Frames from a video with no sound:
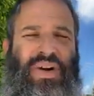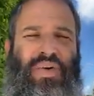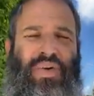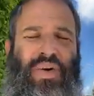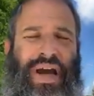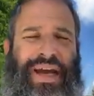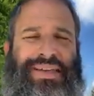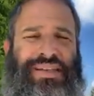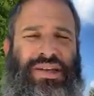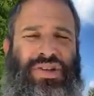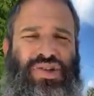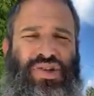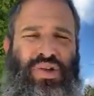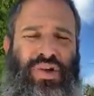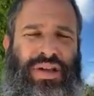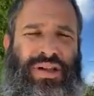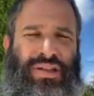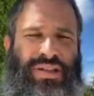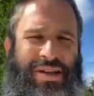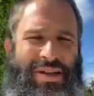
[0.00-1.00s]
Why is it
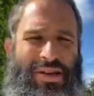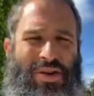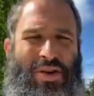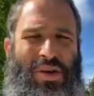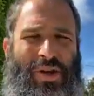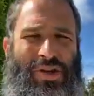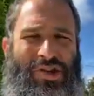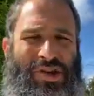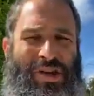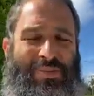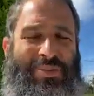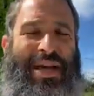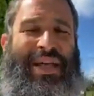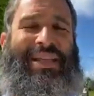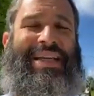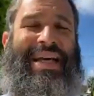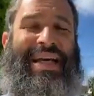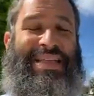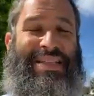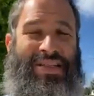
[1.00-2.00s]
called Shabbat
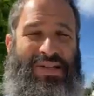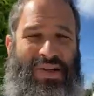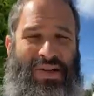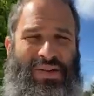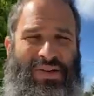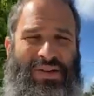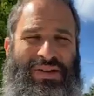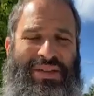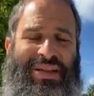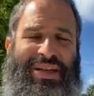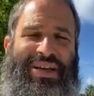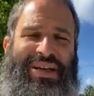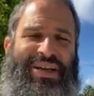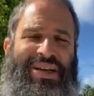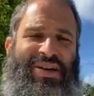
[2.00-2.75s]
Chazon?